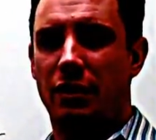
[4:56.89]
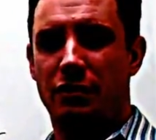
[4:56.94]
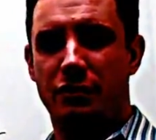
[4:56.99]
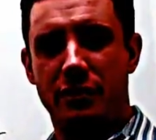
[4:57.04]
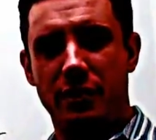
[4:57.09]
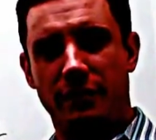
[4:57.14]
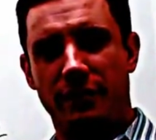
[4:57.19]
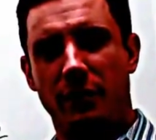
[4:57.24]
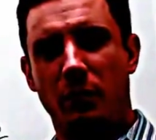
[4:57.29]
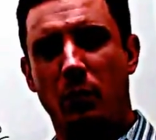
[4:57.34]

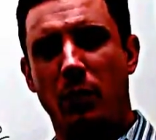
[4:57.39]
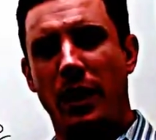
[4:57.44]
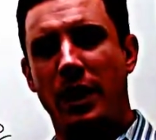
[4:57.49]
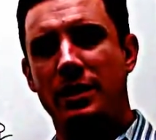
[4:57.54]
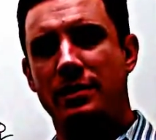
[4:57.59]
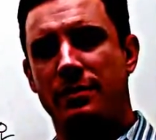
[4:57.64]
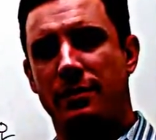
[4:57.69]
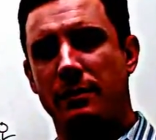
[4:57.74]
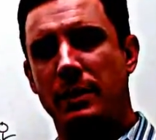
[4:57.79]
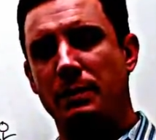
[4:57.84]
different ways
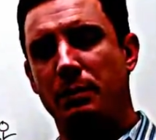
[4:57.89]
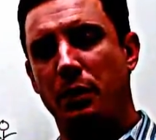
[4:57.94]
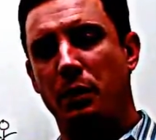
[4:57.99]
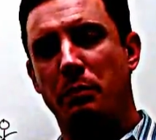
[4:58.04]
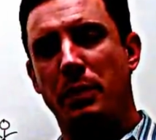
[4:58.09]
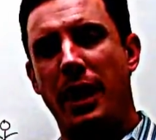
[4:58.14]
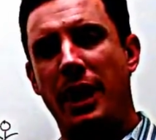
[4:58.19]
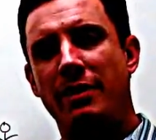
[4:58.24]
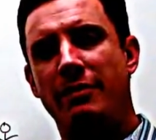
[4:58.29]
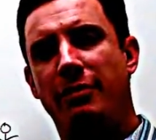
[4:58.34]
for people to
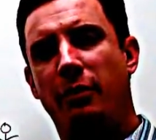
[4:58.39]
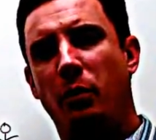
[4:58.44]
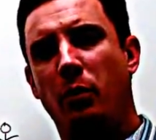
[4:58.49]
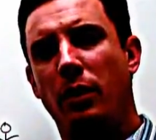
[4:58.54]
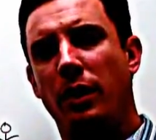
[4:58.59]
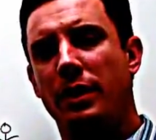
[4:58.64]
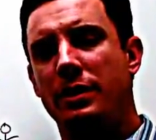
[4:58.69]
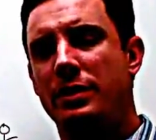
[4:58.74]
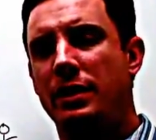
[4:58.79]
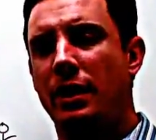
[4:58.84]
pay for
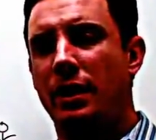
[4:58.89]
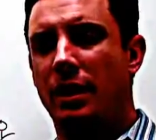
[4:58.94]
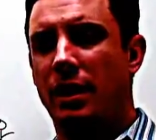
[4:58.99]
it.